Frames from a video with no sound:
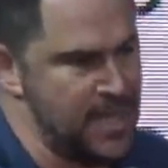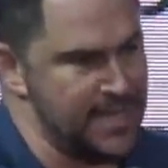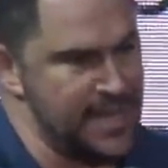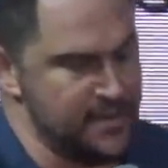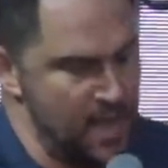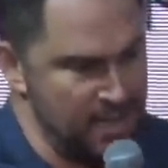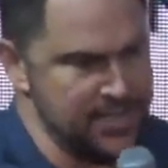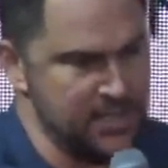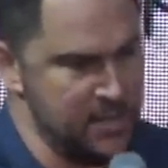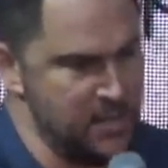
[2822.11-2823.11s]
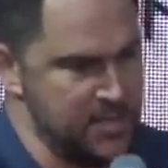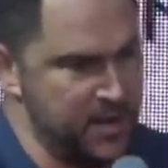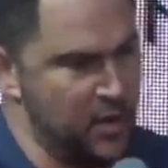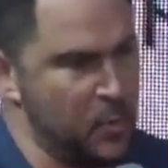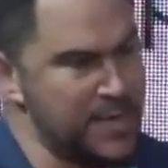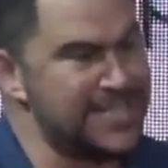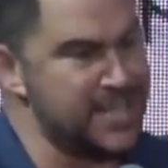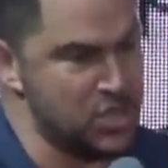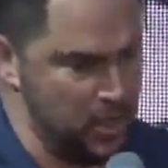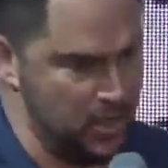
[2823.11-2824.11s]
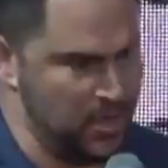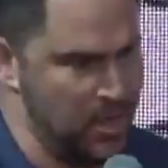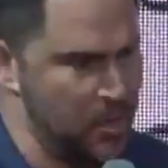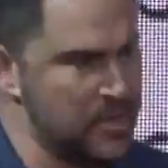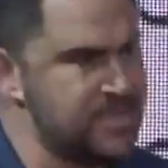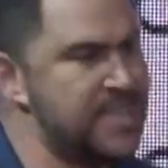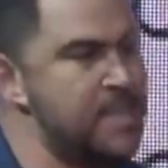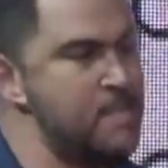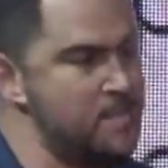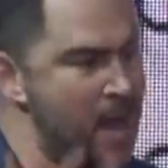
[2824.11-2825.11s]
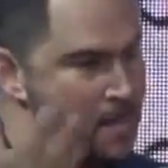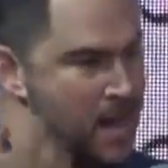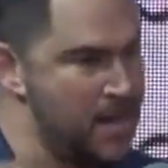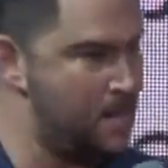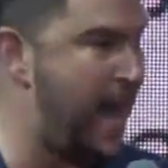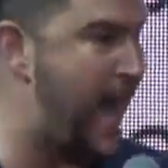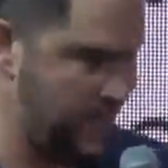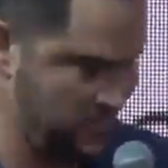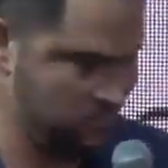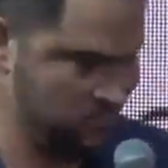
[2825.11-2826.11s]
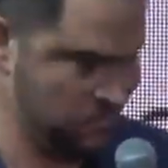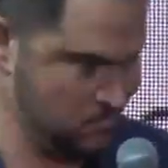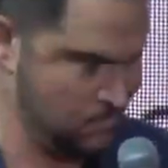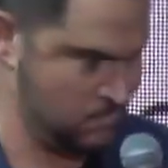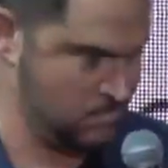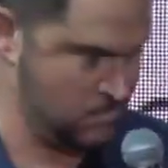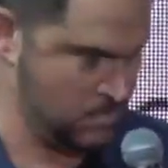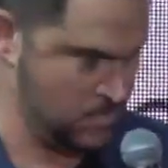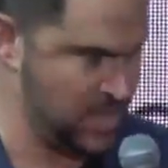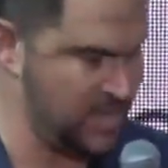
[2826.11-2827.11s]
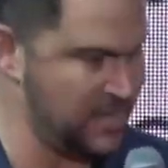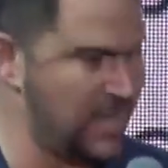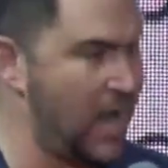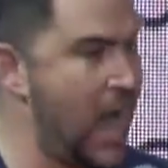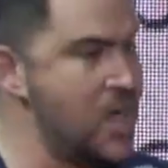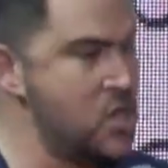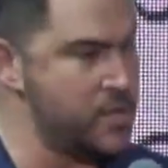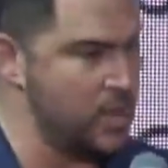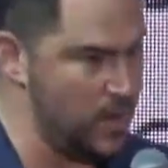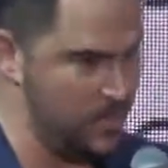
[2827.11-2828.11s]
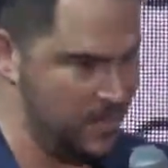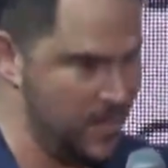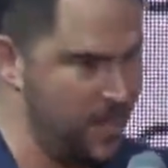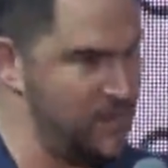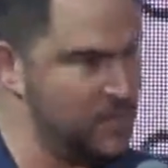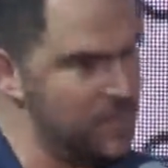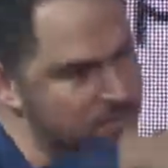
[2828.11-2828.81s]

uh, I them to do something called rescission. In other words, give me my money back. They, they can undo the agreement. Now, if